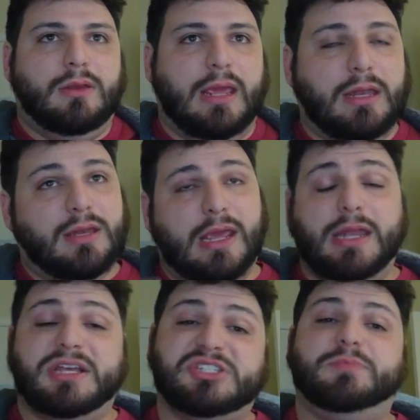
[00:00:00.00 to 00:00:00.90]
in
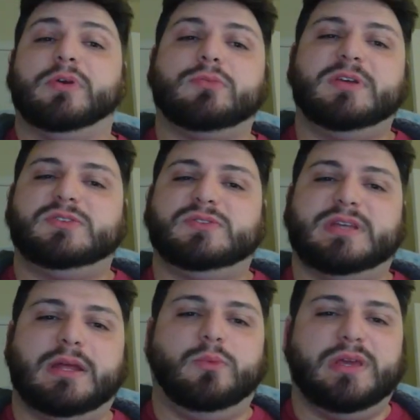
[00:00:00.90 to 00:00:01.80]
experimental
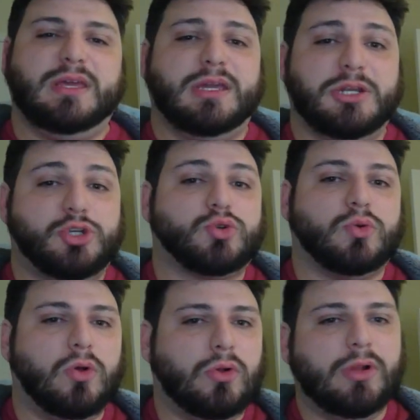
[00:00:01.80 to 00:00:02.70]
setting, we can
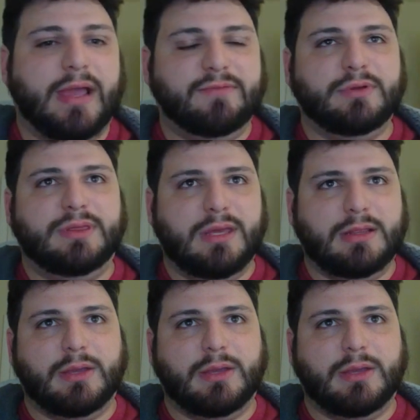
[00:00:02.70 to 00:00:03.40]
control everything,